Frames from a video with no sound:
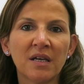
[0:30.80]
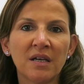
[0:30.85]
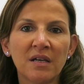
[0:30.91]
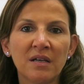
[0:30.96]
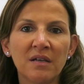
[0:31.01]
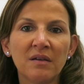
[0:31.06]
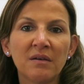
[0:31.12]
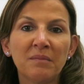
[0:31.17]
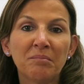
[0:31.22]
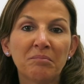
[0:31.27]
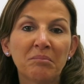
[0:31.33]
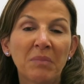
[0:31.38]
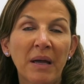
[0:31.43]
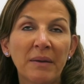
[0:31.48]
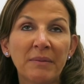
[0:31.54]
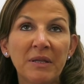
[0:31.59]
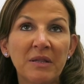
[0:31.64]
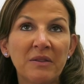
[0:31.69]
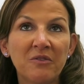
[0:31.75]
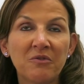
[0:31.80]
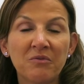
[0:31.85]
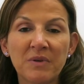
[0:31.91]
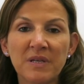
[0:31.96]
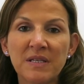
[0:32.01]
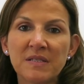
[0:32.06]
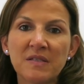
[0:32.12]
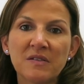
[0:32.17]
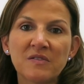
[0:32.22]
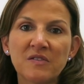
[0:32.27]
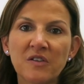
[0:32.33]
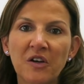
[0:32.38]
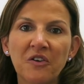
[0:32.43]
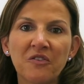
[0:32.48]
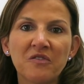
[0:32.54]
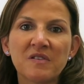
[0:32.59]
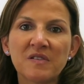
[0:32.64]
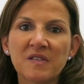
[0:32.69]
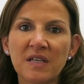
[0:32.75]
I mean, the reasons
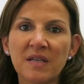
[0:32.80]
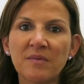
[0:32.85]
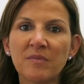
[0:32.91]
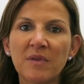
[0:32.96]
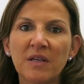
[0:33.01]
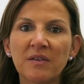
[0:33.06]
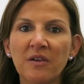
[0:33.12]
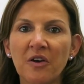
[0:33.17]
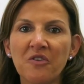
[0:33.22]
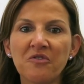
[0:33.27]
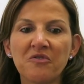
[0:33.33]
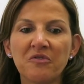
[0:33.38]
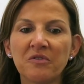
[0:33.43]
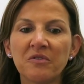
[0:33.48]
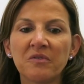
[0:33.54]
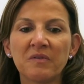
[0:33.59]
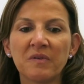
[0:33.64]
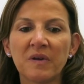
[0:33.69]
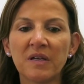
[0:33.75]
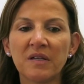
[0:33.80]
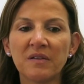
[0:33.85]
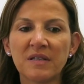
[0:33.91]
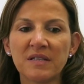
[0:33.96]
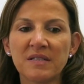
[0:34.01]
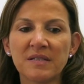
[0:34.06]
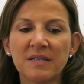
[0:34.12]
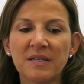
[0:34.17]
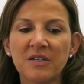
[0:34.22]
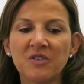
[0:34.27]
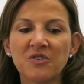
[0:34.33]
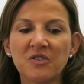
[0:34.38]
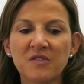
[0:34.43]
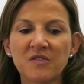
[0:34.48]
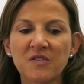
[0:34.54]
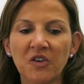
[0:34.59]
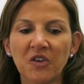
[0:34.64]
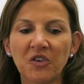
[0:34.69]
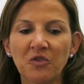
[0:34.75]
are the same, that other
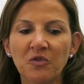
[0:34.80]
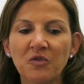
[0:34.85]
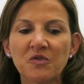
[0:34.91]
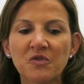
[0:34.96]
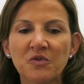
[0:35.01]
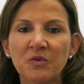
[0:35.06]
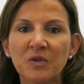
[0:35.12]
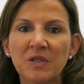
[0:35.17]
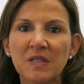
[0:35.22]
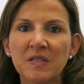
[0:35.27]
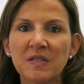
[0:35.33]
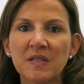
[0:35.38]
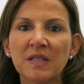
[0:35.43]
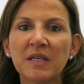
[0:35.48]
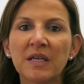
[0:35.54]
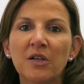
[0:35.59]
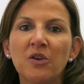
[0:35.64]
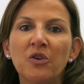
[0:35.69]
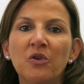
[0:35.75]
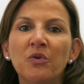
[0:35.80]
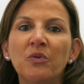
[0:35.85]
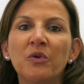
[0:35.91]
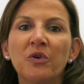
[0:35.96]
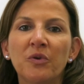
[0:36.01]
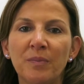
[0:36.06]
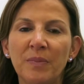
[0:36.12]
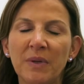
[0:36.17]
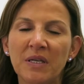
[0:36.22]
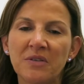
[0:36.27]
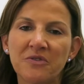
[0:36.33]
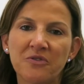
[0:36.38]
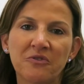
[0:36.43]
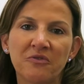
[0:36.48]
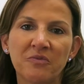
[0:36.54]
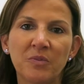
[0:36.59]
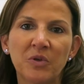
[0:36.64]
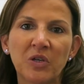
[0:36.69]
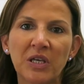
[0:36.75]
destinations are also witnessing a lower pace
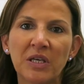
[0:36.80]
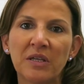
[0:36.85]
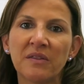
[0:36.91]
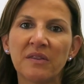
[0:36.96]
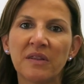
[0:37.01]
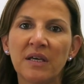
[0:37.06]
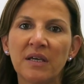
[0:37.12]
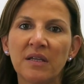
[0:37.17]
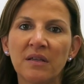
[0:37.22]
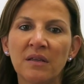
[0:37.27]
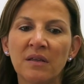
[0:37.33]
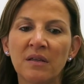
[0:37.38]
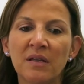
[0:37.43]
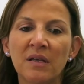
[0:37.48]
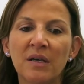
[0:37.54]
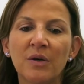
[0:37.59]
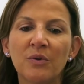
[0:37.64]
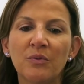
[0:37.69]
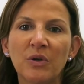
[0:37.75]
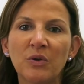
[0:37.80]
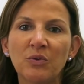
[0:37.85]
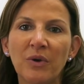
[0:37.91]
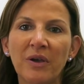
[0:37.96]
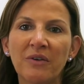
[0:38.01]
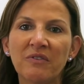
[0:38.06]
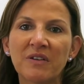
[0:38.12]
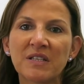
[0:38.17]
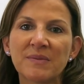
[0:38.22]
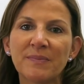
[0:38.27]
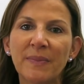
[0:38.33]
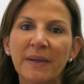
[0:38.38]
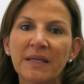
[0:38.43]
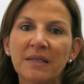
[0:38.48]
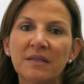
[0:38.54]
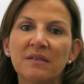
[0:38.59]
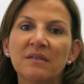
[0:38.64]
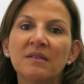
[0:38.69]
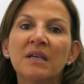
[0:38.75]
of booking than what we have
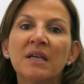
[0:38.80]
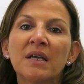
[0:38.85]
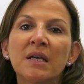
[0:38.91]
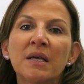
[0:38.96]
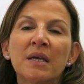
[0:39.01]
expected,